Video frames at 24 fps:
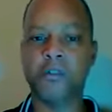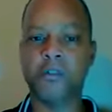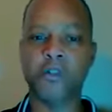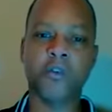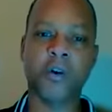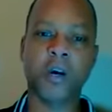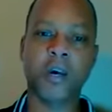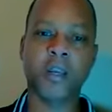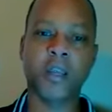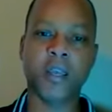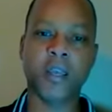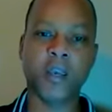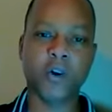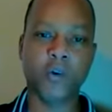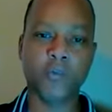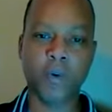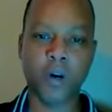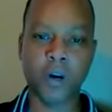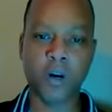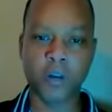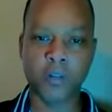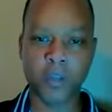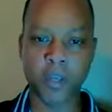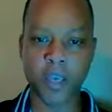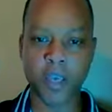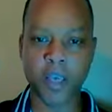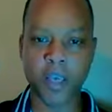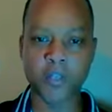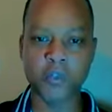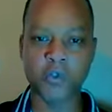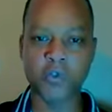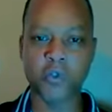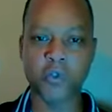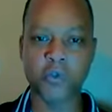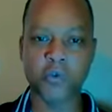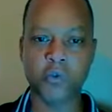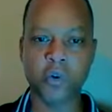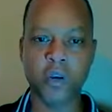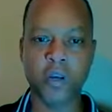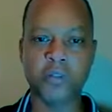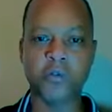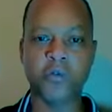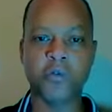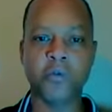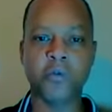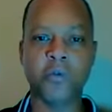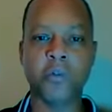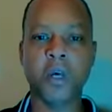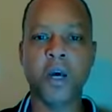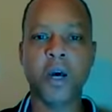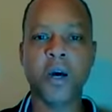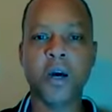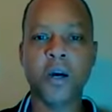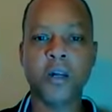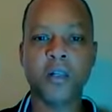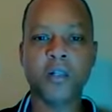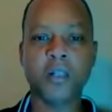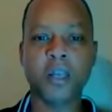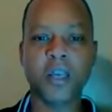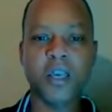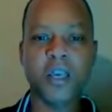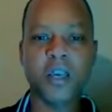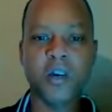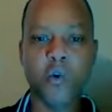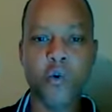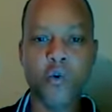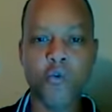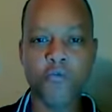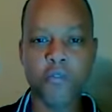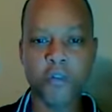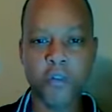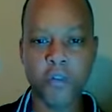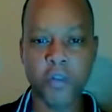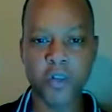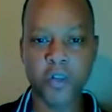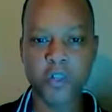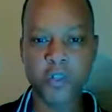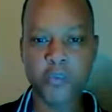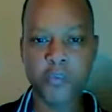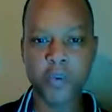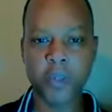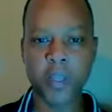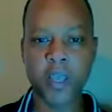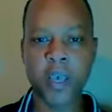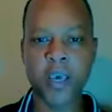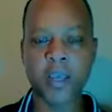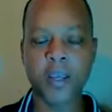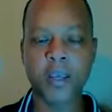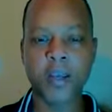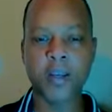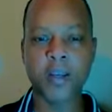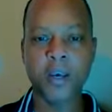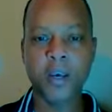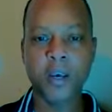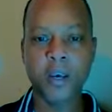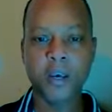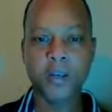trying to help other extraterrestrials take over this planet.